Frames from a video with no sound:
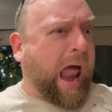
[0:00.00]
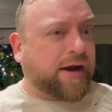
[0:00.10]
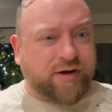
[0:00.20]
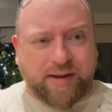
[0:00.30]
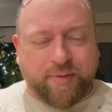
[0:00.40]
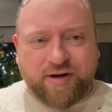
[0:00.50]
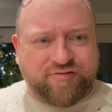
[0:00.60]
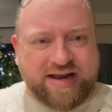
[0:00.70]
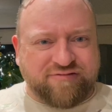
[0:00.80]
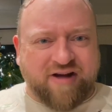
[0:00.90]
you like pull a
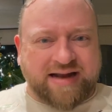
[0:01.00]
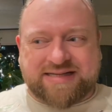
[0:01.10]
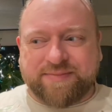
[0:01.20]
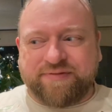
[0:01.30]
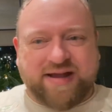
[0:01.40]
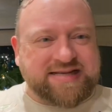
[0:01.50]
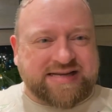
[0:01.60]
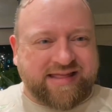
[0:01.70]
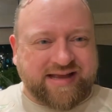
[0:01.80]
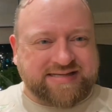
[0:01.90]
really random face
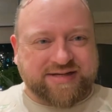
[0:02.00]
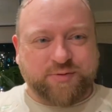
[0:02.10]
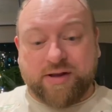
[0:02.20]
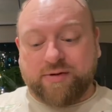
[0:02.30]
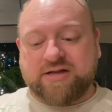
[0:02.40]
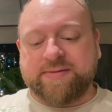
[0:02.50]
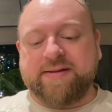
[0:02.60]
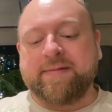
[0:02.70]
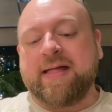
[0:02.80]
and it thinks that's what you want it to be.